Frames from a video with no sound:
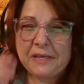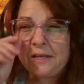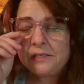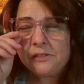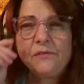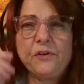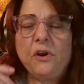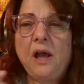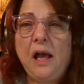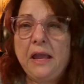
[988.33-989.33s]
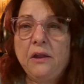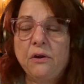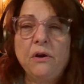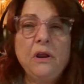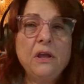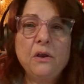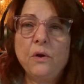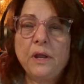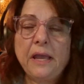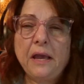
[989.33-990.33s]
So if you're a hiker
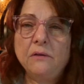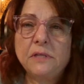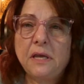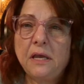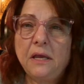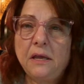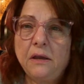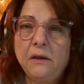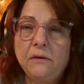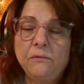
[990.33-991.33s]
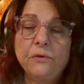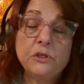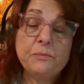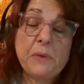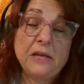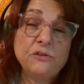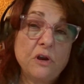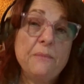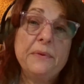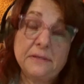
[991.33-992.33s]
going out where there's bat
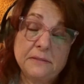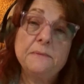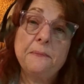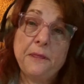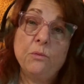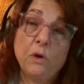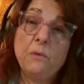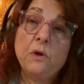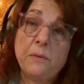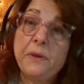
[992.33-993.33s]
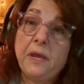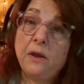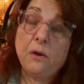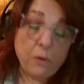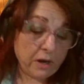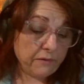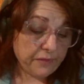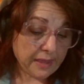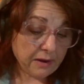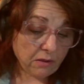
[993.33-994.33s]
droppings, you really want to be aware of
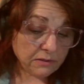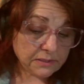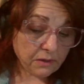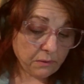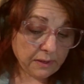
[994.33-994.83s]
that also.